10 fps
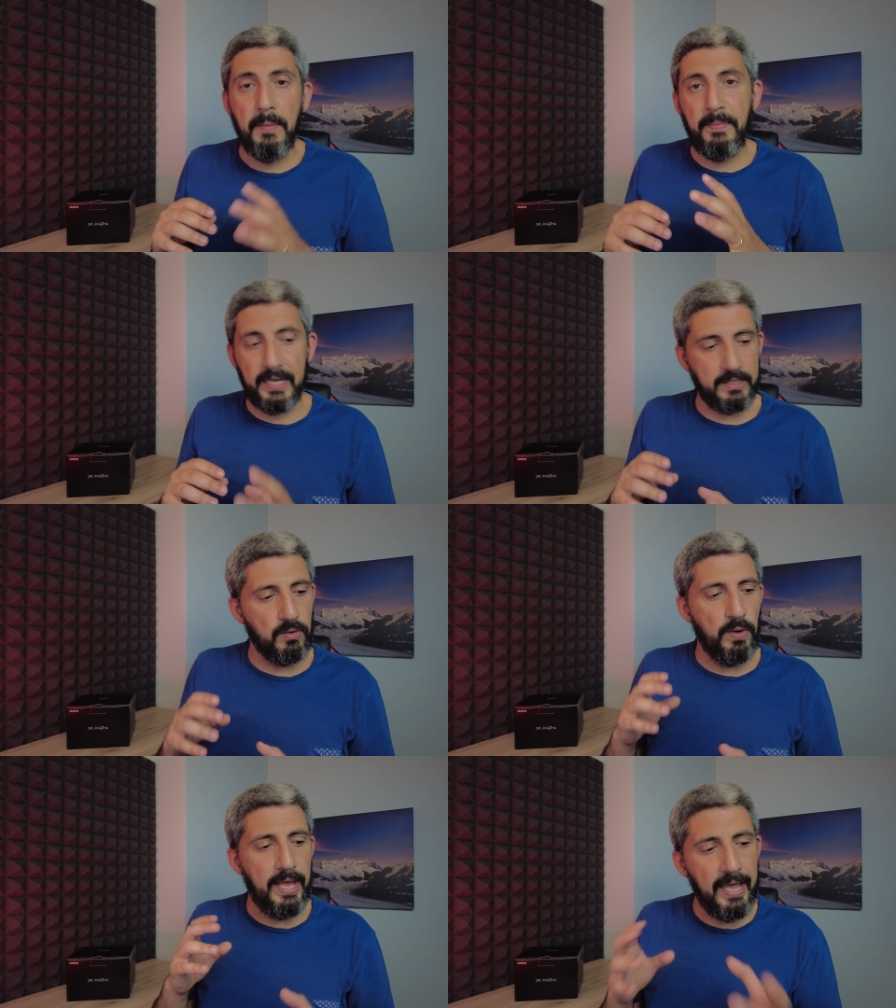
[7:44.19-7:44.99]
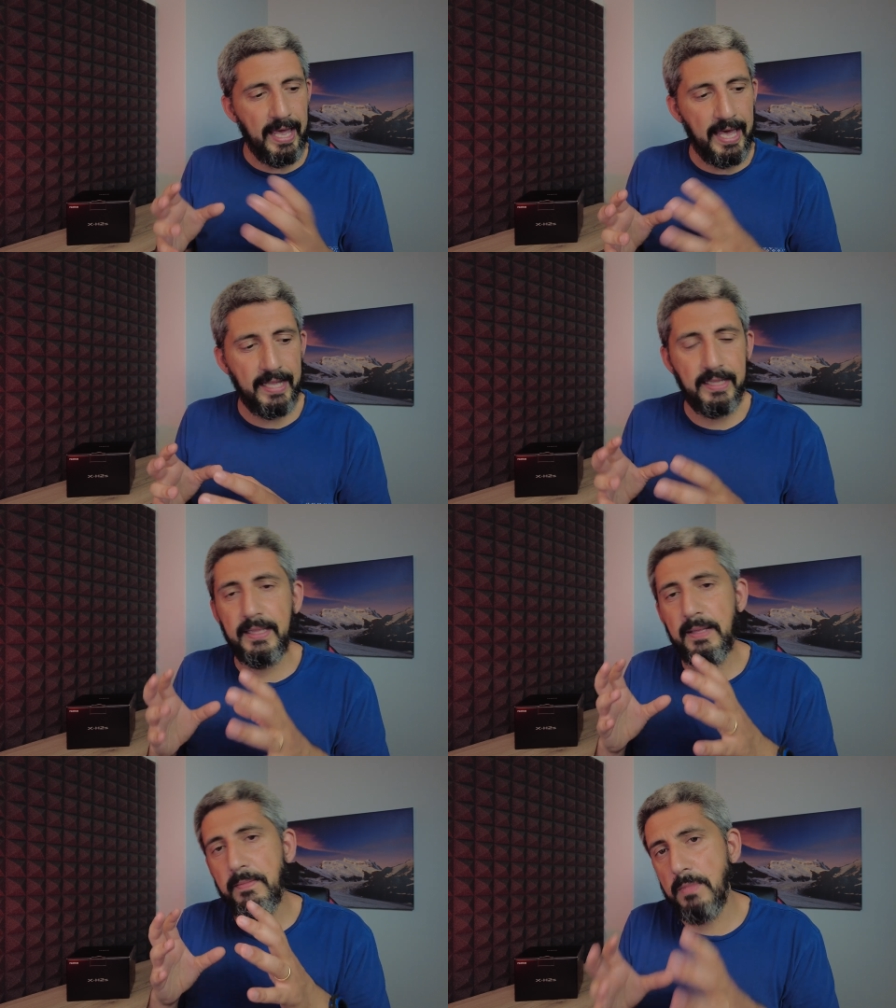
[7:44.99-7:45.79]
But when I had
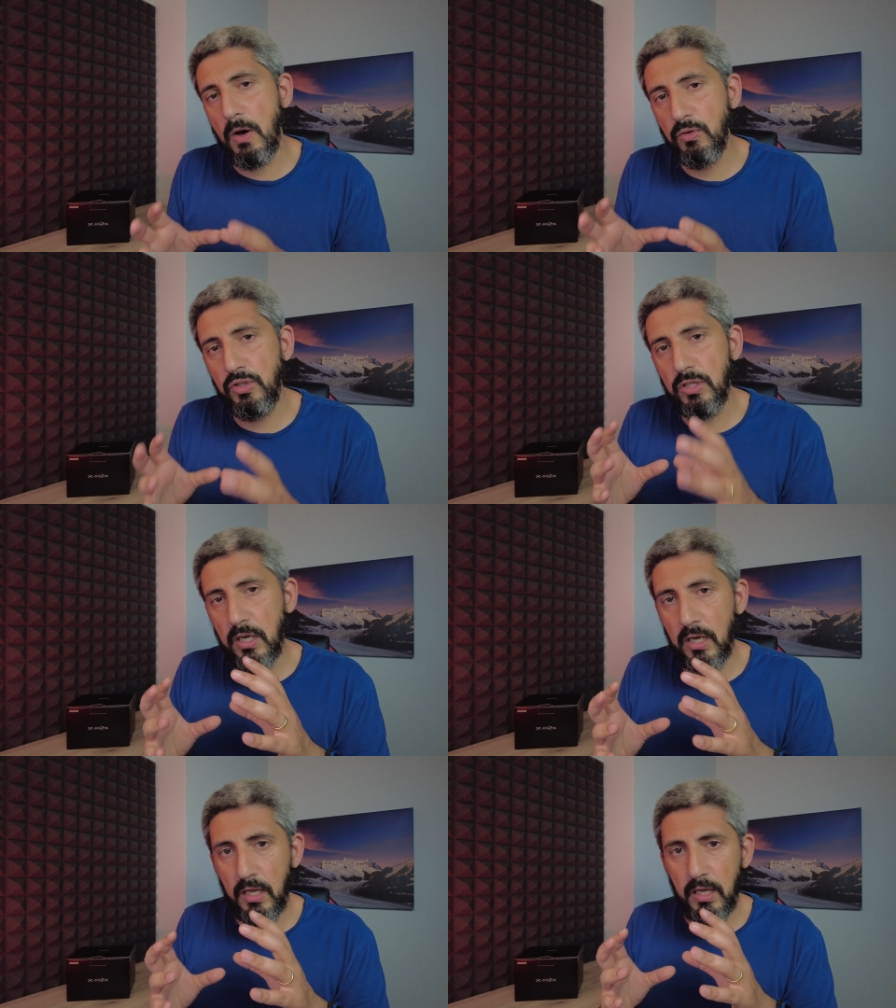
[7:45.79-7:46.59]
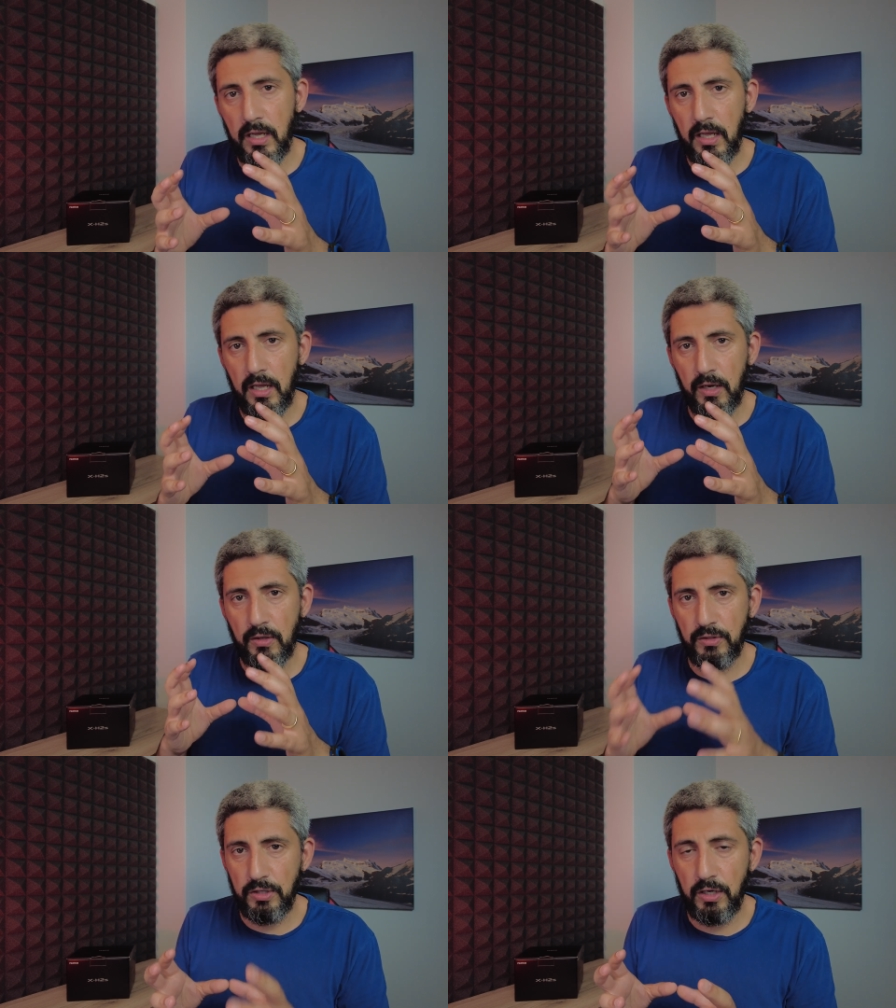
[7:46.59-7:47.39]
the most
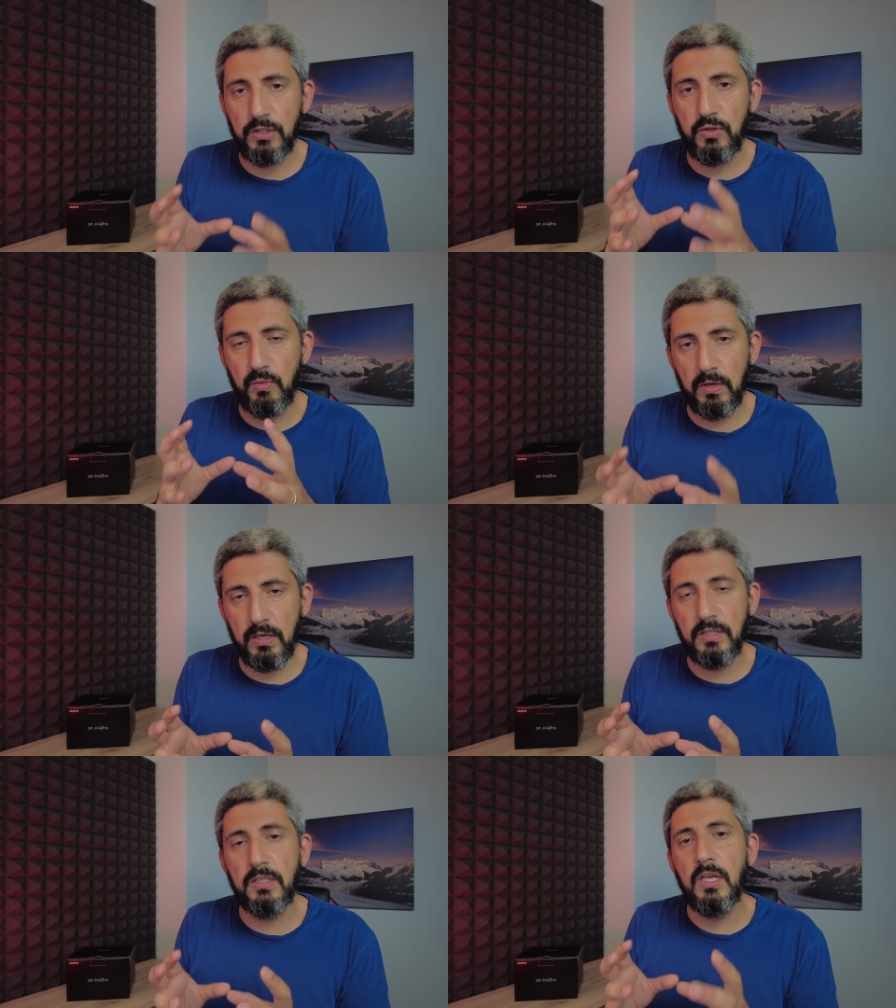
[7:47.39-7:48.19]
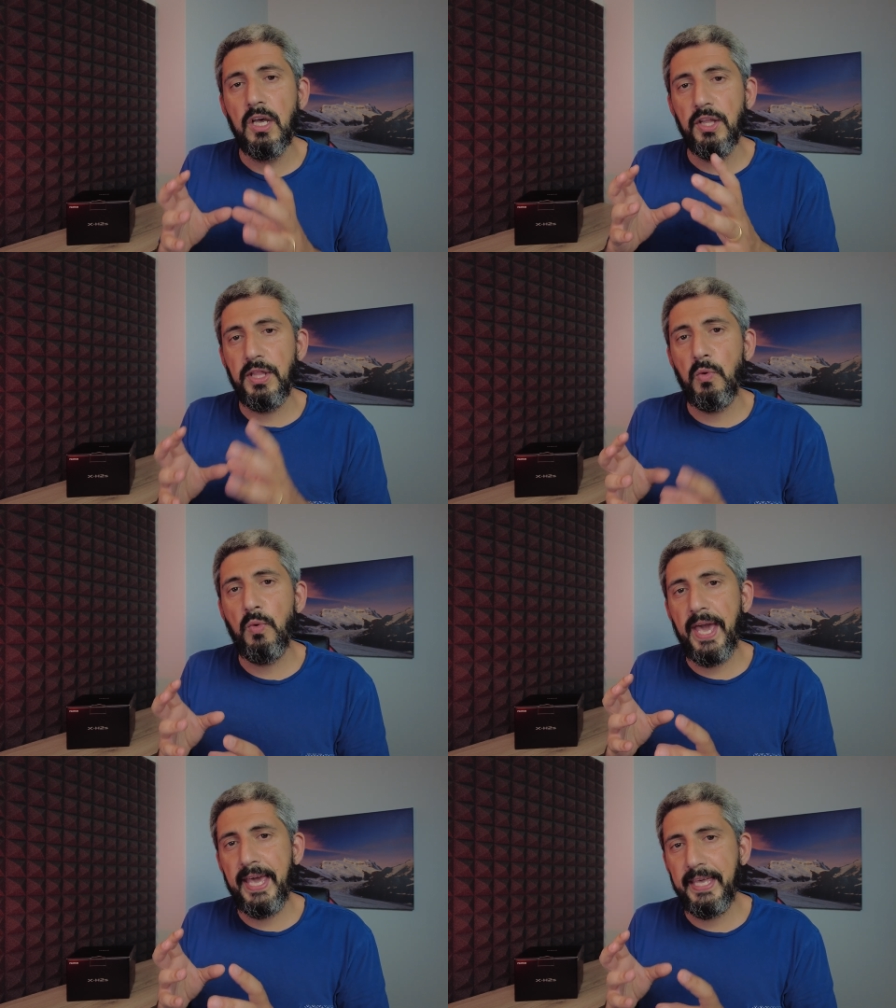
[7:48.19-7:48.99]
concerns was the
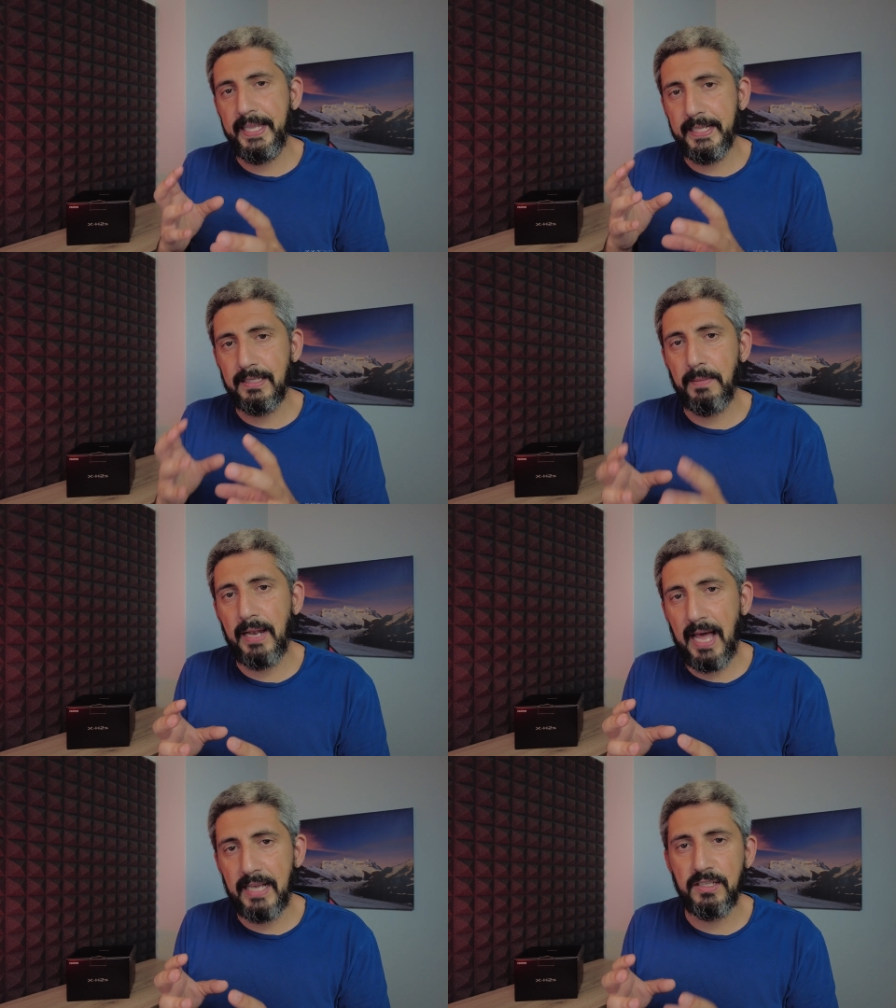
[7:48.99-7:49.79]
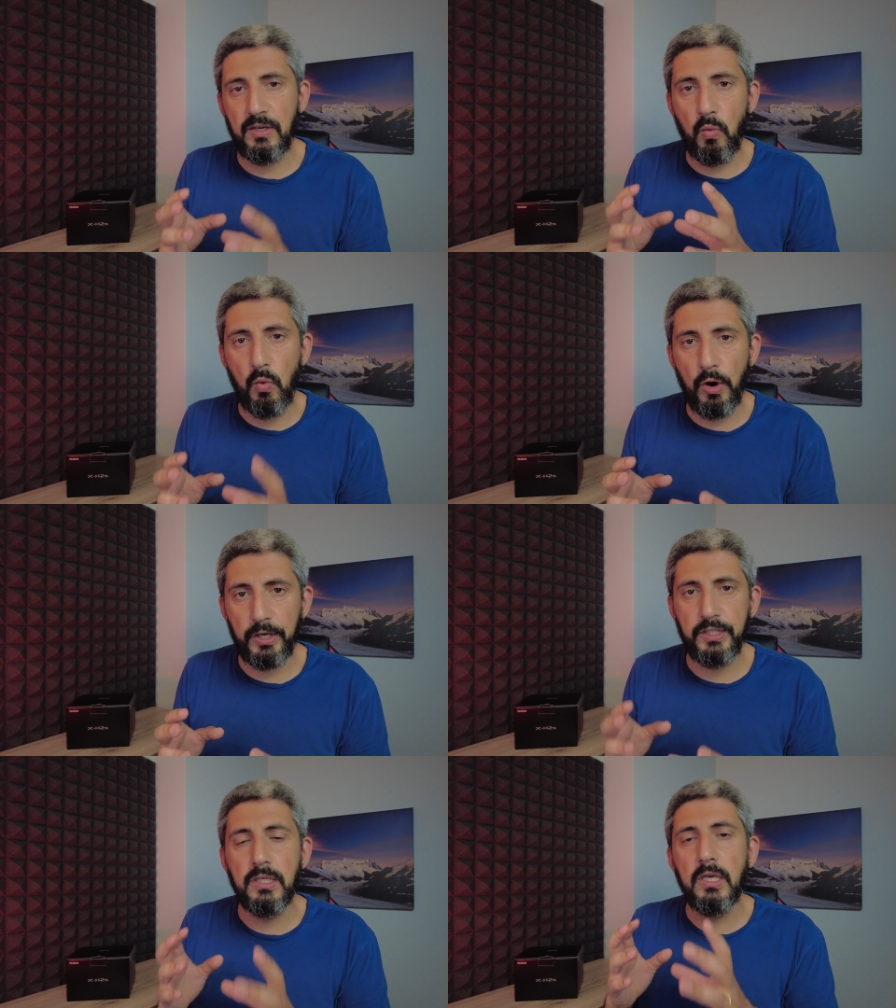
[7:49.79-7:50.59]
way the stabilizer
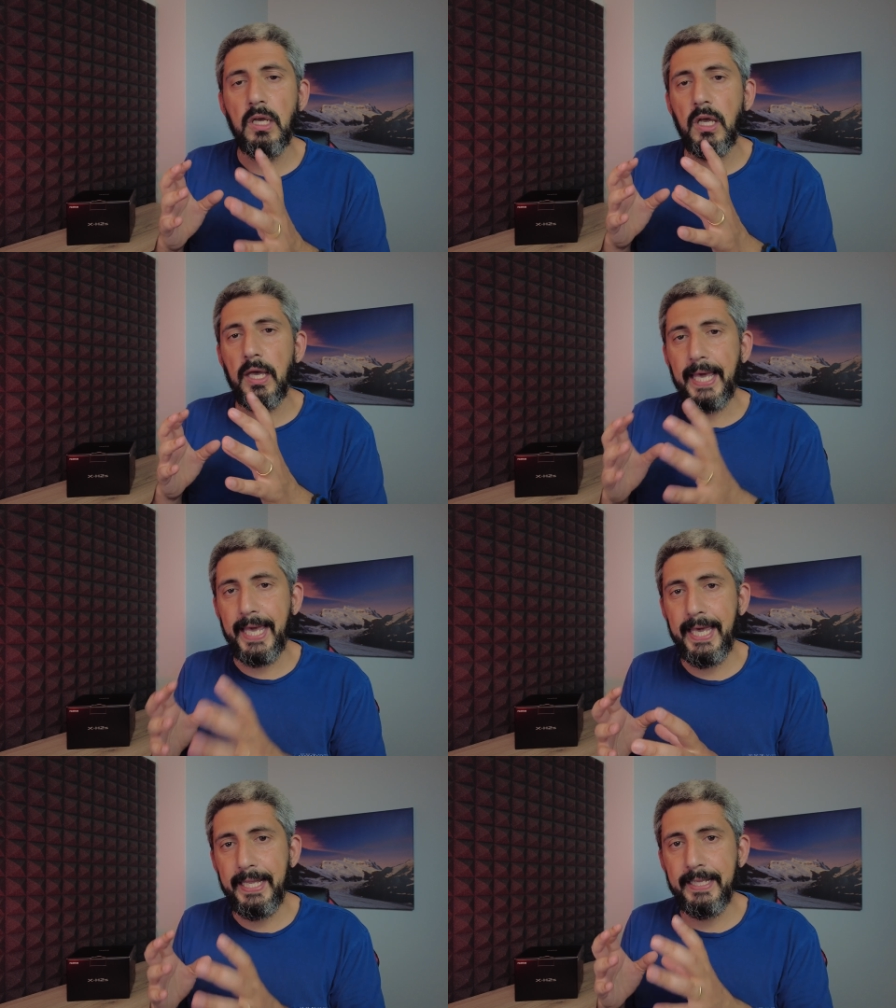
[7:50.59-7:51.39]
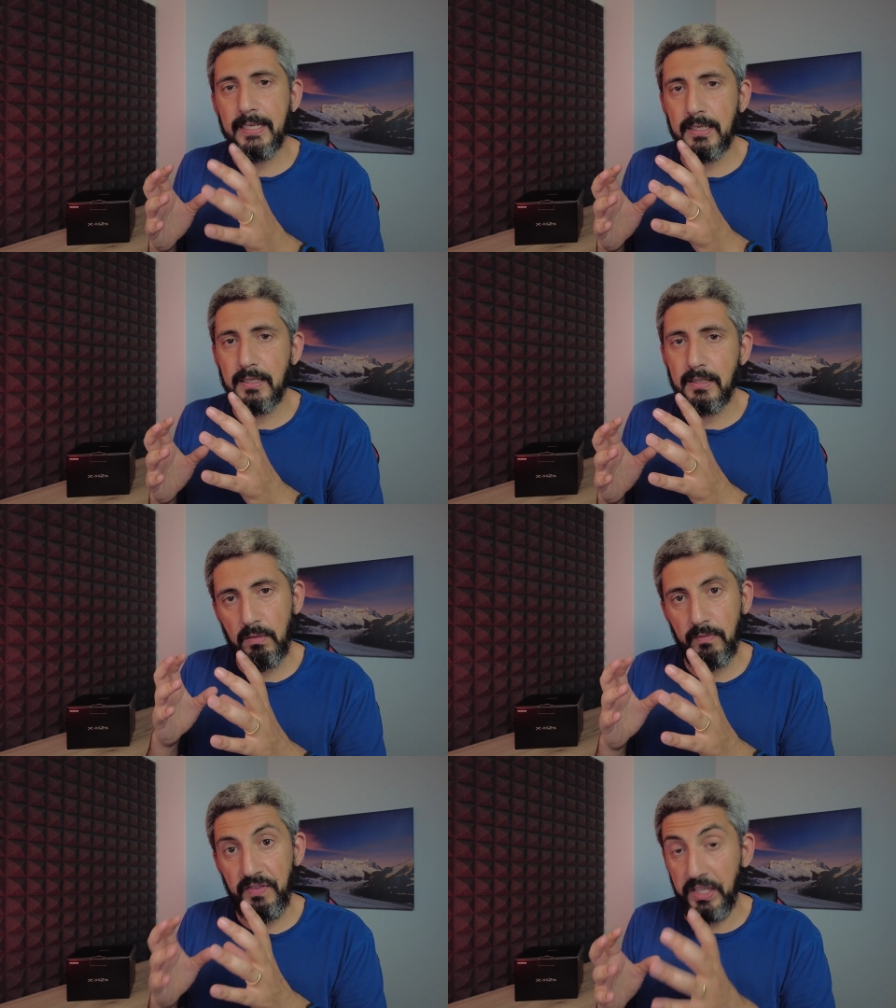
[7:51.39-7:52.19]
works in
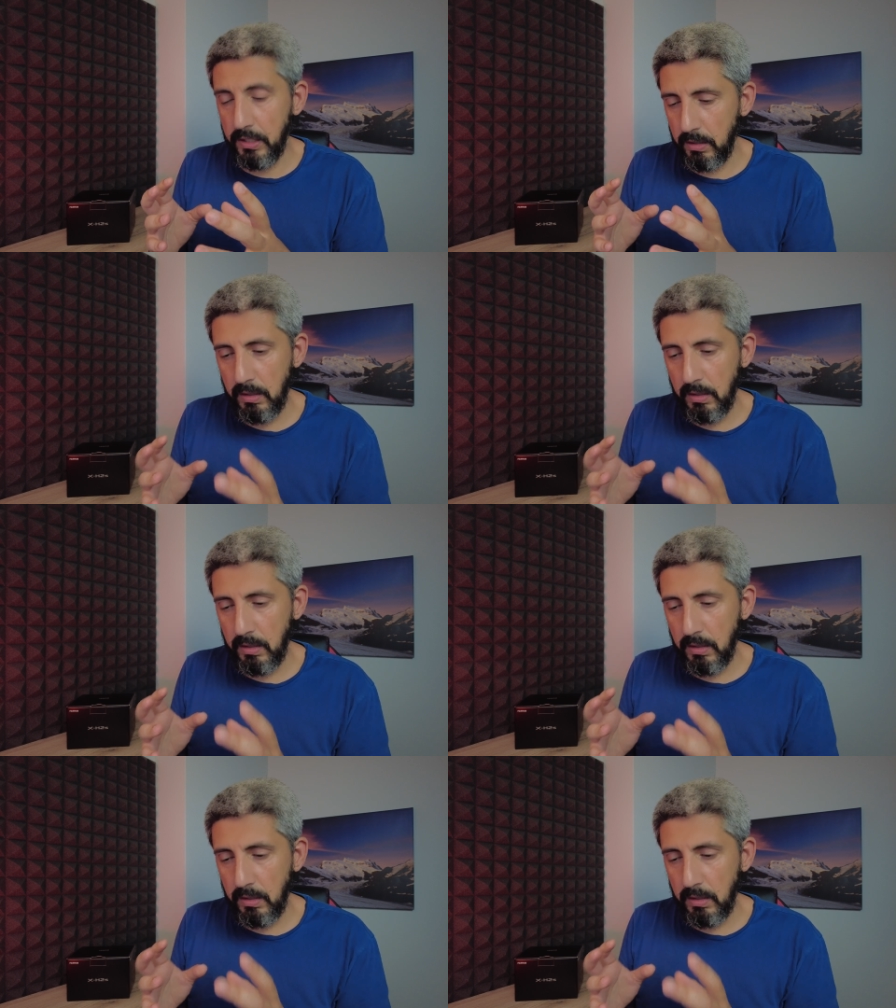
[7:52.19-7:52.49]
video,